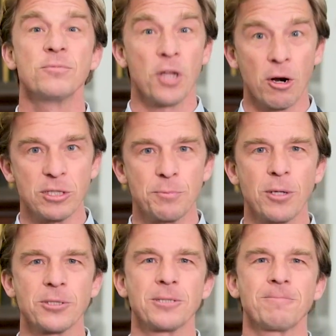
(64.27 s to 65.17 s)
No
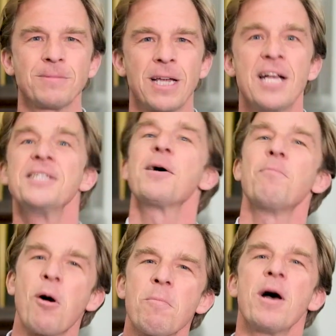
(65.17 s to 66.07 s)
response. So
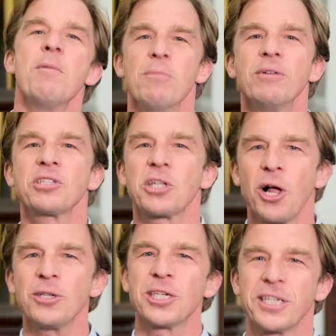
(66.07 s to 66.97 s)
Bob moves
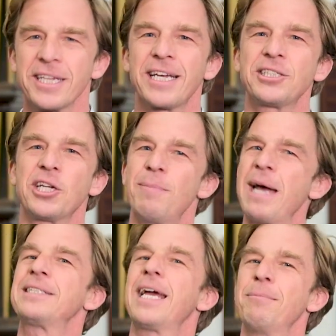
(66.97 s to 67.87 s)
closer to the kitchen
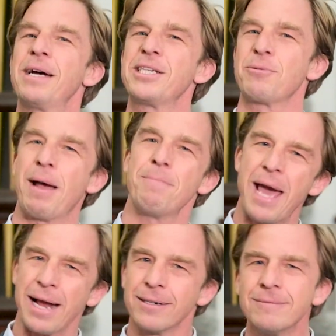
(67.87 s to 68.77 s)
about 10 metres away.
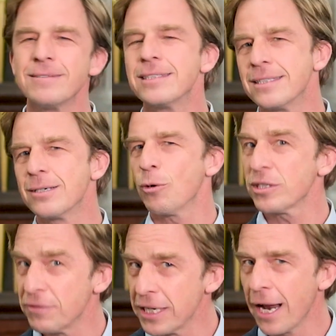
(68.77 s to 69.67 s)
Peg,
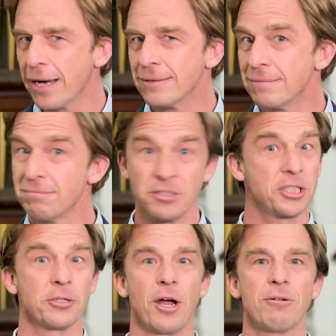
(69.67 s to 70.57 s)
what's for dinner?
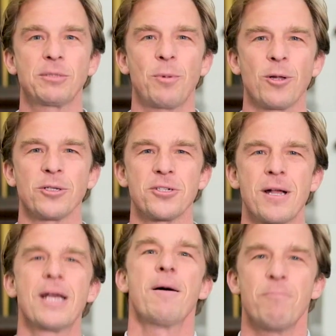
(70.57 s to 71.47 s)
Still no response.
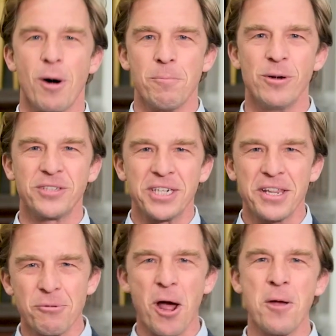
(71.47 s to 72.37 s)
Bob moves into
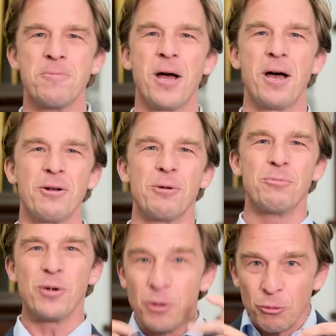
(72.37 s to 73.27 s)
the
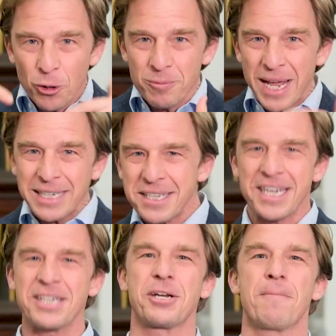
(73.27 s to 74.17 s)
room next to the
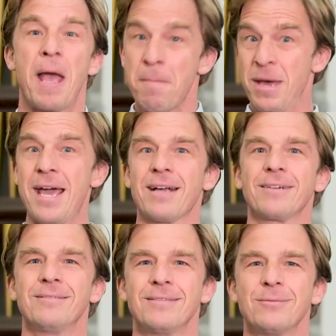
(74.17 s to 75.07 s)
kitchen. Peg,
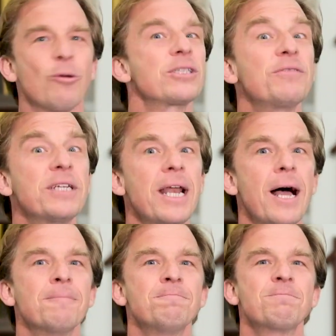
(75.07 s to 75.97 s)
what's for dinner?